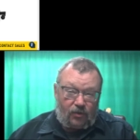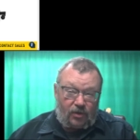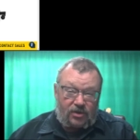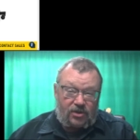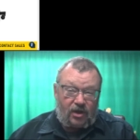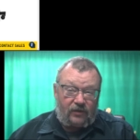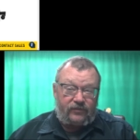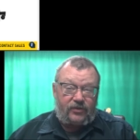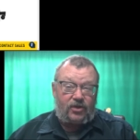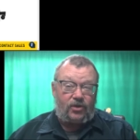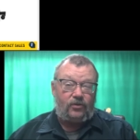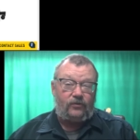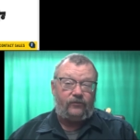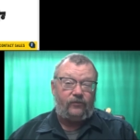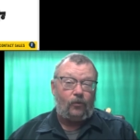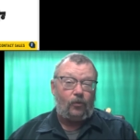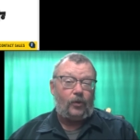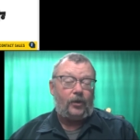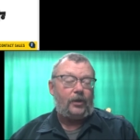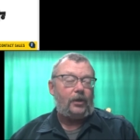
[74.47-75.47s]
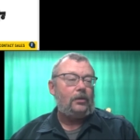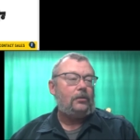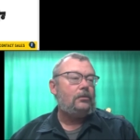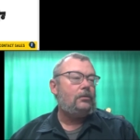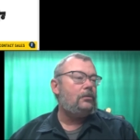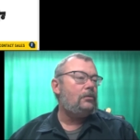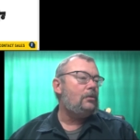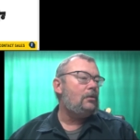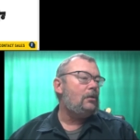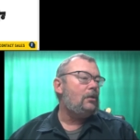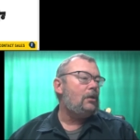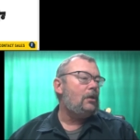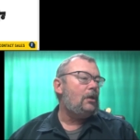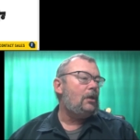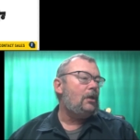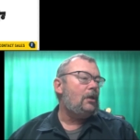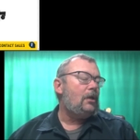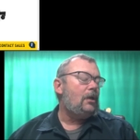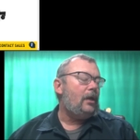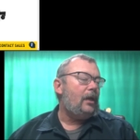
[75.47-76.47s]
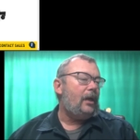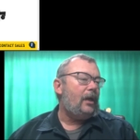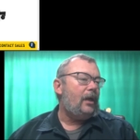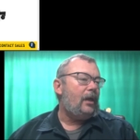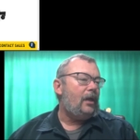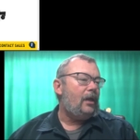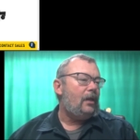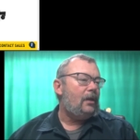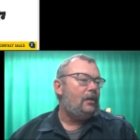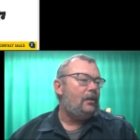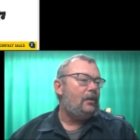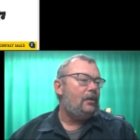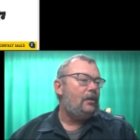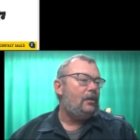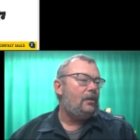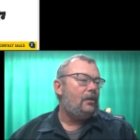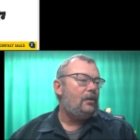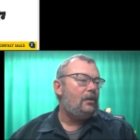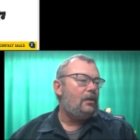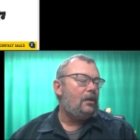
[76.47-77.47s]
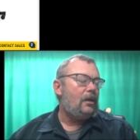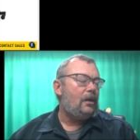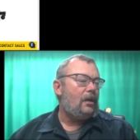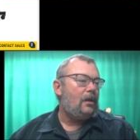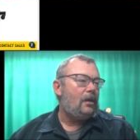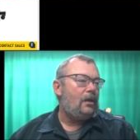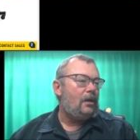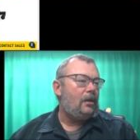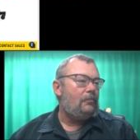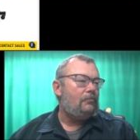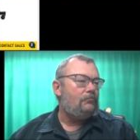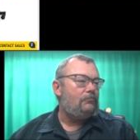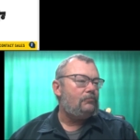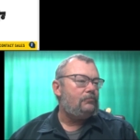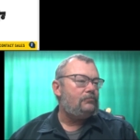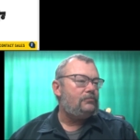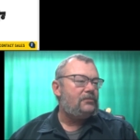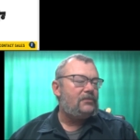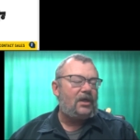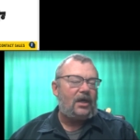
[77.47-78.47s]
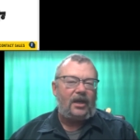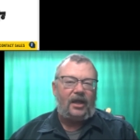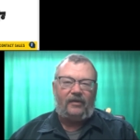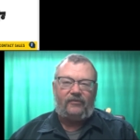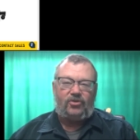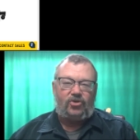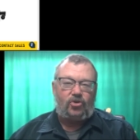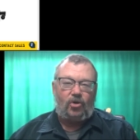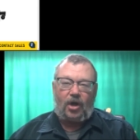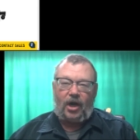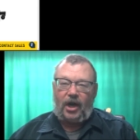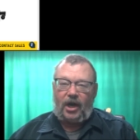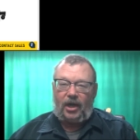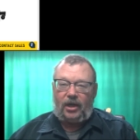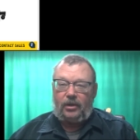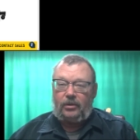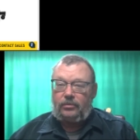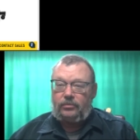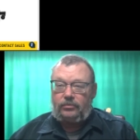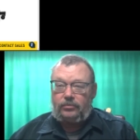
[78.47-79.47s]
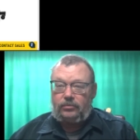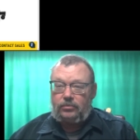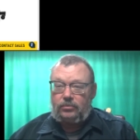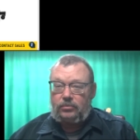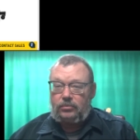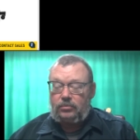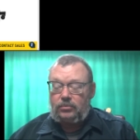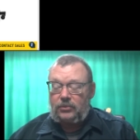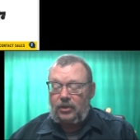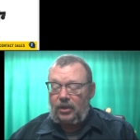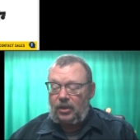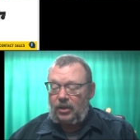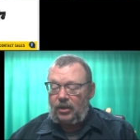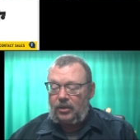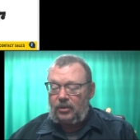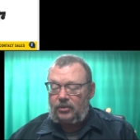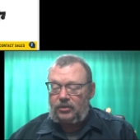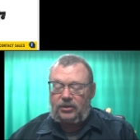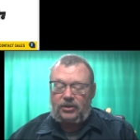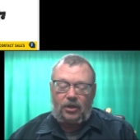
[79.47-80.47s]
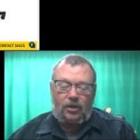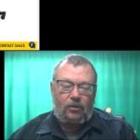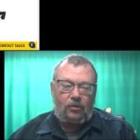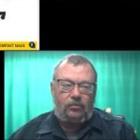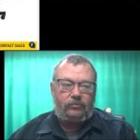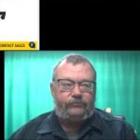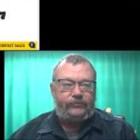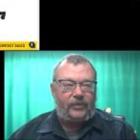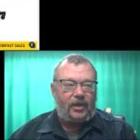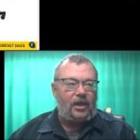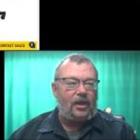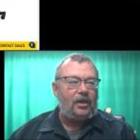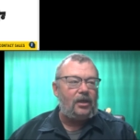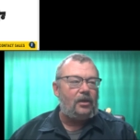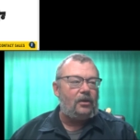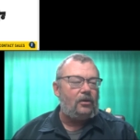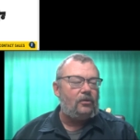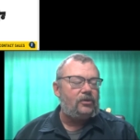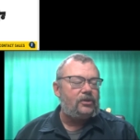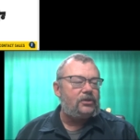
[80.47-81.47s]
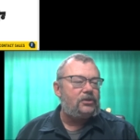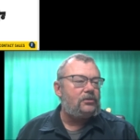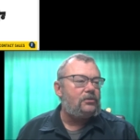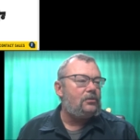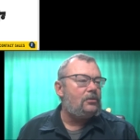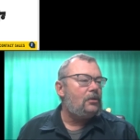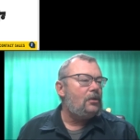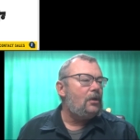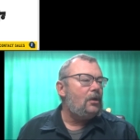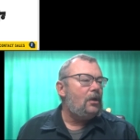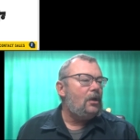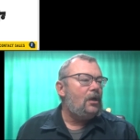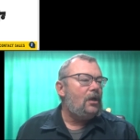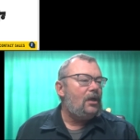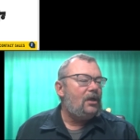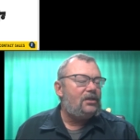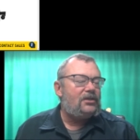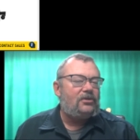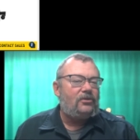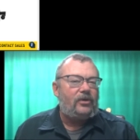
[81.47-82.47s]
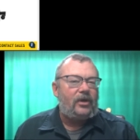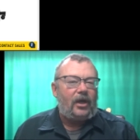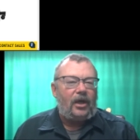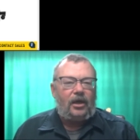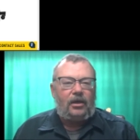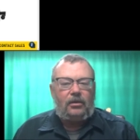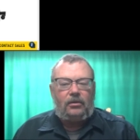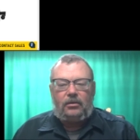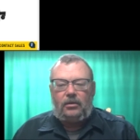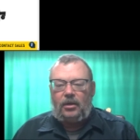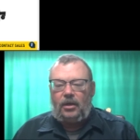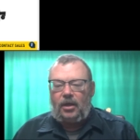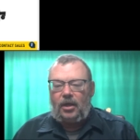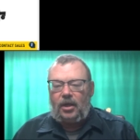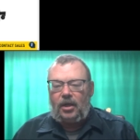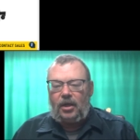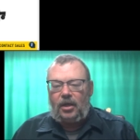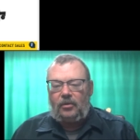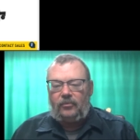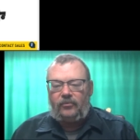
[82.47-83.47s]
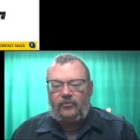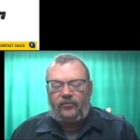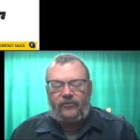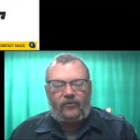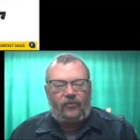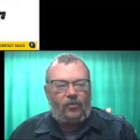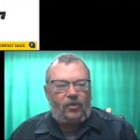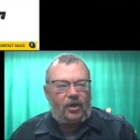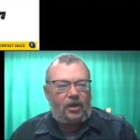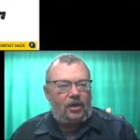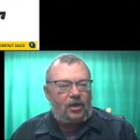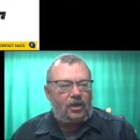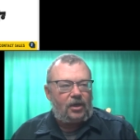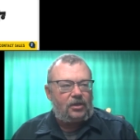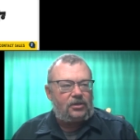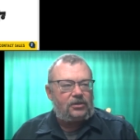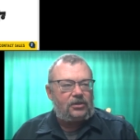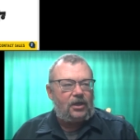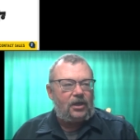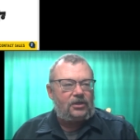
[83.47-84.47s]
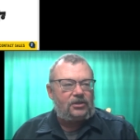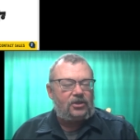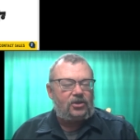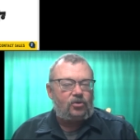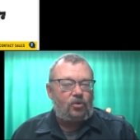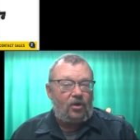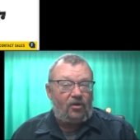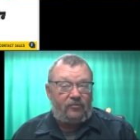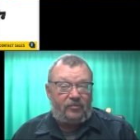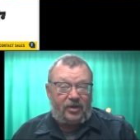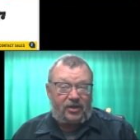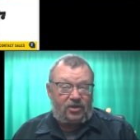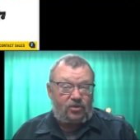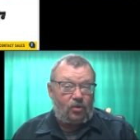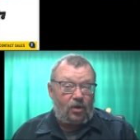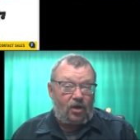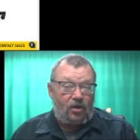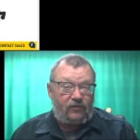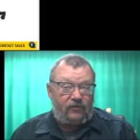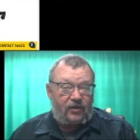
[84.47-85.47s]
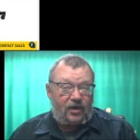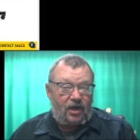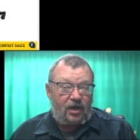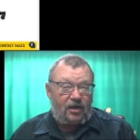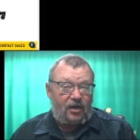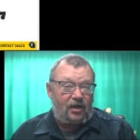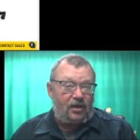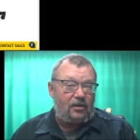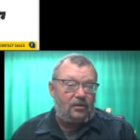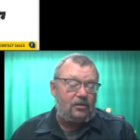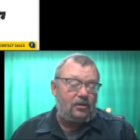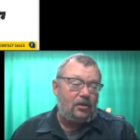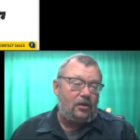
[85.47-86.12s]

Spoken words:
off the 240, and got to have a drain, so it's okay for what it does. It has a 12 by 12 cutting